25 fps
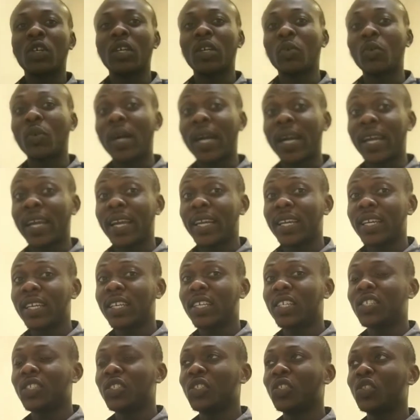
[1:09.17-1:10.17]

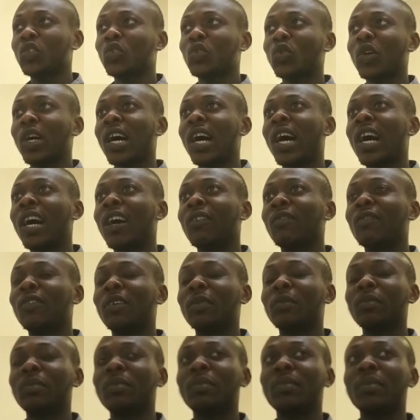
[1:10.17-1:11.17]
WAEC, you need to have
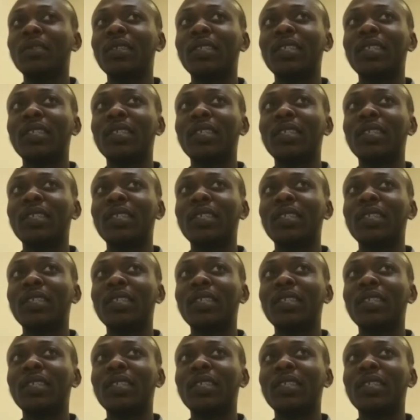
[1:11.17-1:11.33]
um,